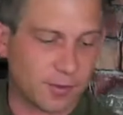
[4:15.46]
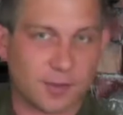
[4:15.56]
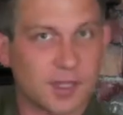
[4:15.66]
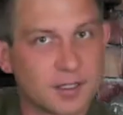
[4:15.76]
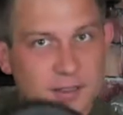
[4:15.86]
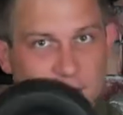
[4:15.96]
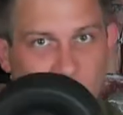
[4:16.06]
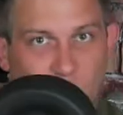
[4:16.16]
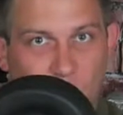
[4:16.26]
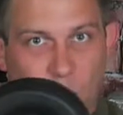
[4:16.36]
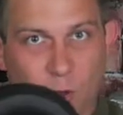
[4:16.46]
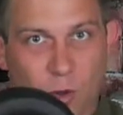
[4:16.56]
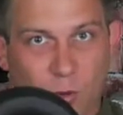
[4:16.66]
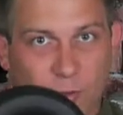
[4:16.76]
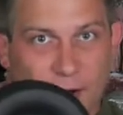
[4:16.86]
this little
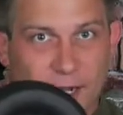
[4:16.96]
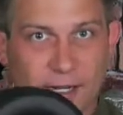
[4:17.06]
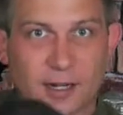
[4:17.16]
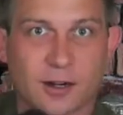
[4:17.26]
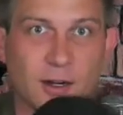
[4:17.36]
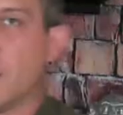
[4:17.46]
hole right here.